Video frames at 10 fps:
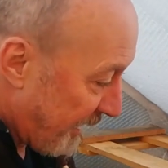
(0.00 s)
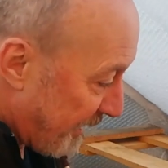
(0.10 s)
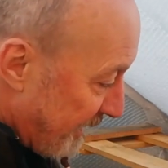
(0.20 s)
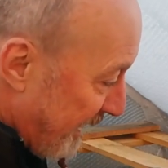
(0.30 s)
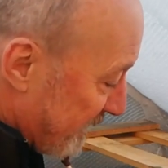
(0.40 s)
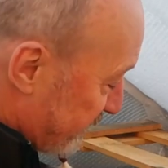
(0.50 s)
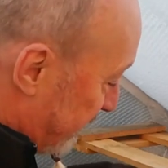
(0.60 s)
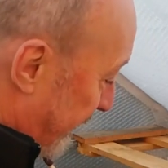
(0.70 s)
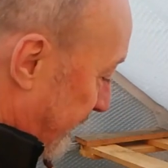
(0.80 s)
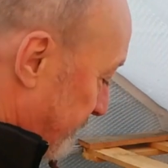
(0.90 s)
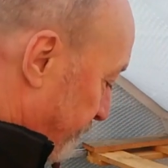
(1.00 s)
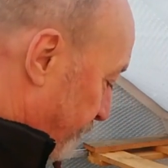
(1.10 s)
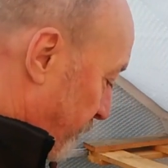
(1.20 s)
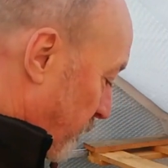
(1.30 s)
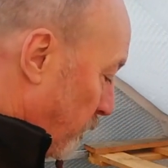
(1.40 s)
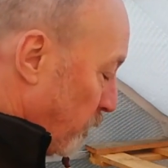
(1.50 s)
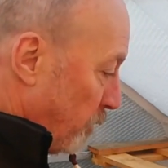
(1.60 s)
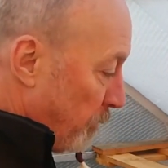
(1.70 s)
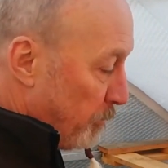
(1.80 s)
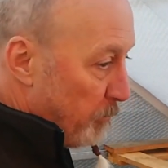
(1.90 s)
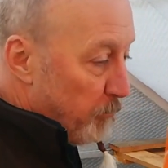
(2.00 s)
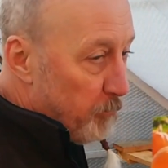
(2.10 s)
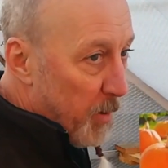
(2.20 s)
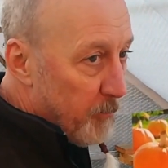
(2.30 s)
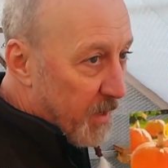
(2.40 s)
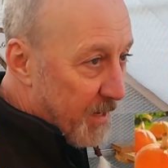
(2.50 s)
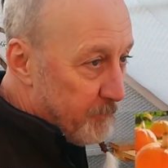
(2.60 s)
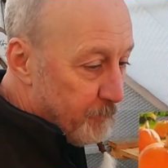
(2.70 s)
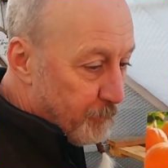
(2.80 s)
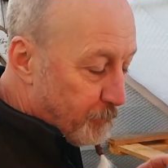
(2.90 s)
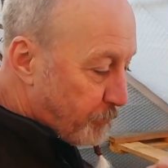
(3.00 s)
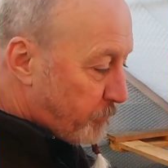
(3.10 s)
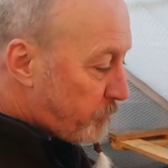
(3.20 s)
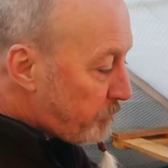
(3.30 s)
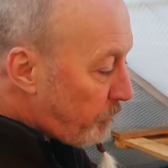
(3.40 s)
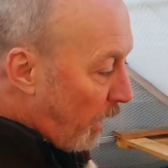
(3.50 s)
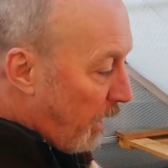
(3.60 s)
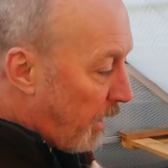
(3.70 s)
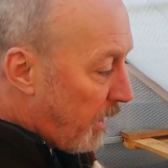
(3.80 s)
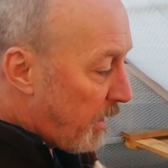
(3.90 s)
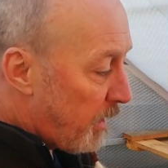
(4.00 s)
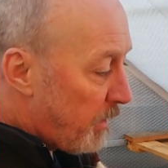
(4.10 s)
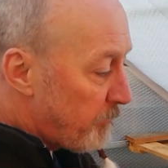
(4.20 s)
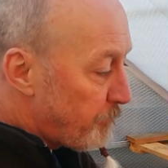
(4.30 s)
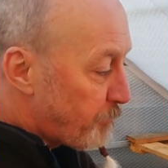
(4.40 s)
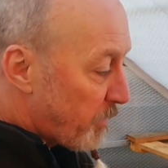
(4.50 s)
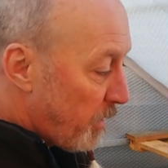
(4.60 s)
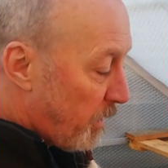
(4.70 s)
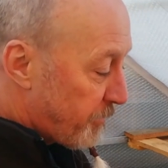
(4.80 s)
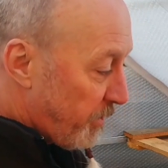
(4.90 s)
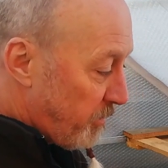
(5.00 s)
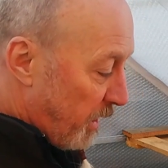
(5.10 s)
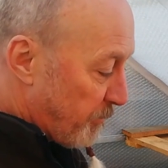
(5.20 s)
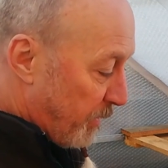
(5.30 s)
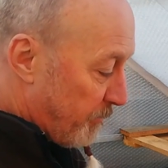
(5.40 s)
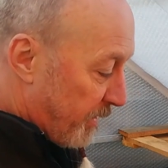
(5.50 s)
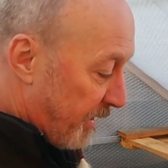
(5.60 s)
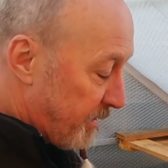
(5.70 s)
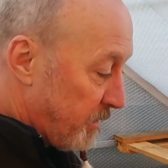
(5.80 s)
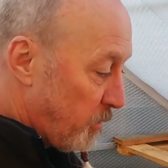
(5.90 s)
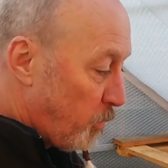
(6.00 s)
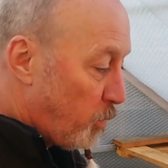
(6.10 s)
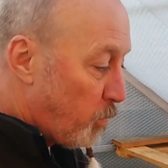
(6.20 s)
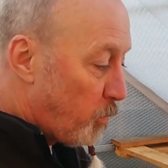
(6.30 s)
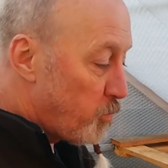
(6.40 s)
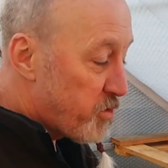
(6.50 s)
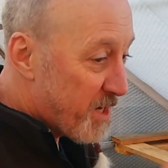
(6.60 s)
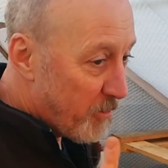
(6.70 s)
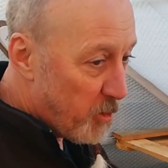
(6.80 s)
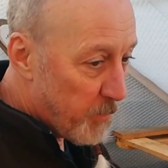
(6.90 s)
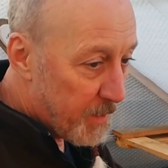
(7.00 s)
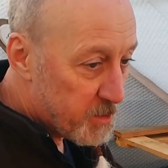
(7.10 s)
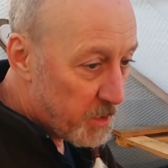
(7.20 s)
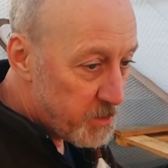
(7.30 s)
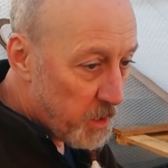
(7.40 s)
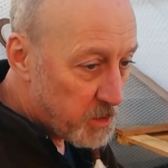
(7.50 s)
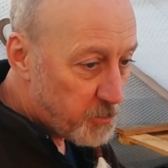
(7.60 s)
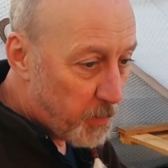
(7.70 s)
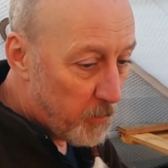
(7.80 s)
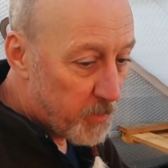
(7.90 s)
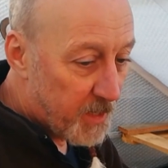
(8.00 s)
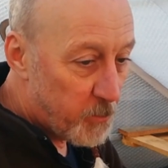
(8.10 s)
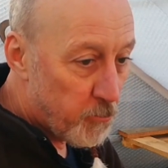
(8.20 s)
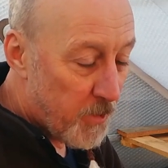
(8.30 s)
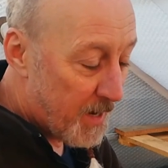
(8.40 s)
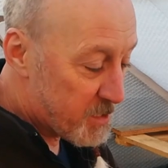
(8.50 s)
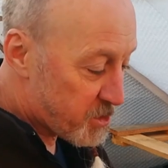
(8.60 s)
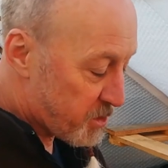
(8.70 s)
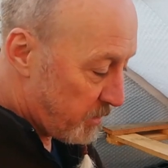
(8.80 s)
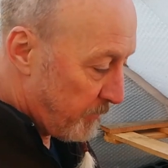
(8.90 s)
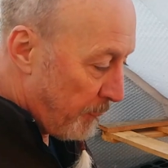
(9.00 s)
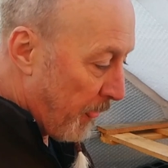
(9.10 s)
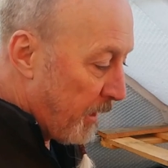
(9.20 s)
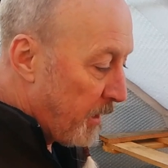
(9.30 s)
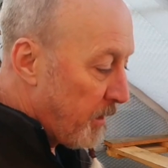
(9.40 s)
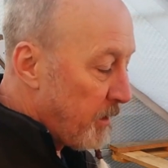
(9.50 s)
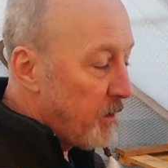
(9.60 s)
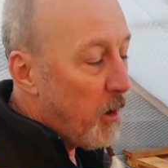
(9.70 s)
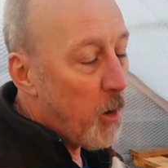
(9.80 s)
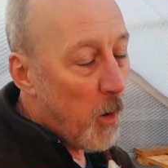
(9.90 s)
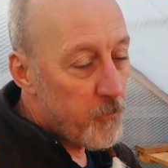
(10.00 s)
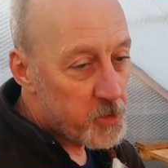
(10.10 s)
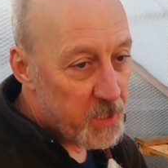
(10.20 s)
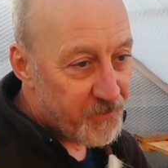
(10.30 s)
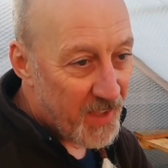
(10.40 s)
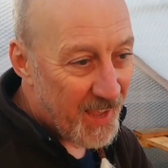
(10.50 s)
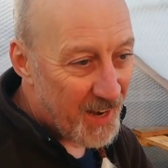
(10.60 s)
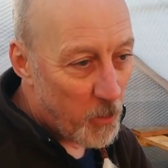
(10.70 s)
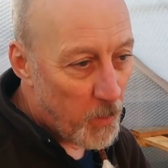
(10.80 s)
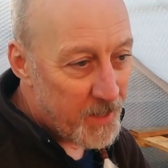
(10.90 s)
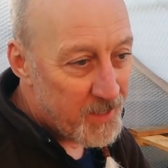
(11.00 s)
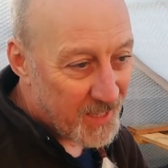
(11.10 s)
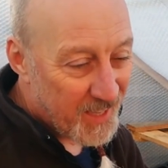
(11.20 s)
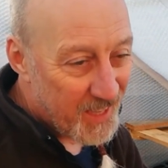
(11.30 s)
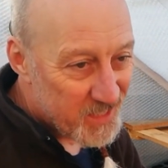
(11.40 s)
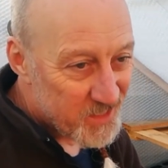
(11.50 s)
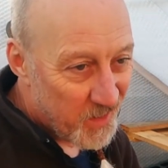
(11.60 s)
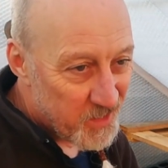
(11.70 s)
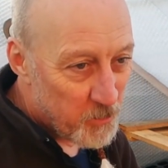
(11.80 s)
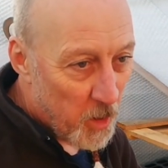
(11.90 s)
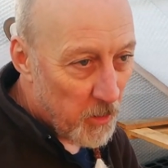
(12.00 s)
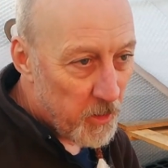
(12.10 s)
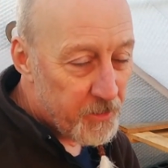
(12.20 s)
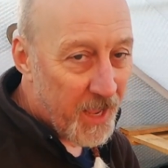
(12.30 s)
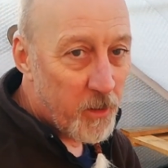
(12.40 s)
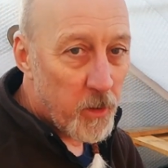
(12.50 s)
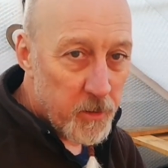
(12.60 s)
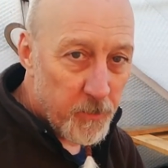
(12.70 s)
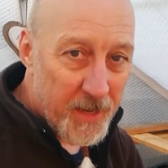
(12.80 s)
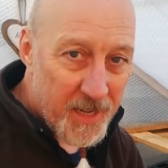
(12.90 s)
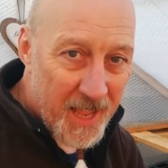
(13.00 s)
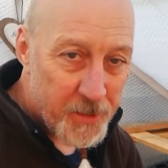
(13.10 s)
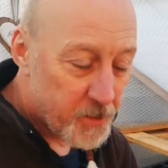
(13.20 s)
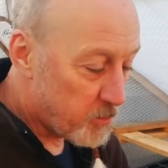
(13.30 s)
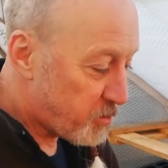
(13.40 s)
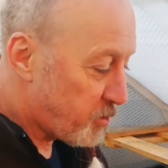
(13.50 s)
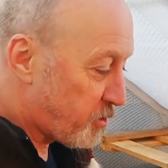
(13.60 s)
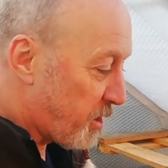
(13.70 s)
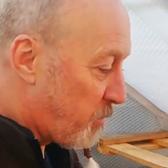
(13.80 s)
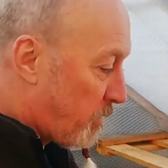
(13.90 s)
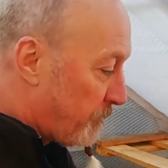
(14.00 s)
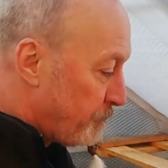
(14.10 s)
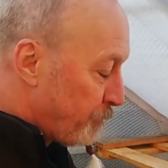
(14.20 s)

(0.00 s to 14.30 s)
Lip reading: and lastly, pumpkin. I do like pumpkin. Cheryl makes a nice pumpkin relish. Obviously for Halloween, the kids like them hollowed out, make lanterns and so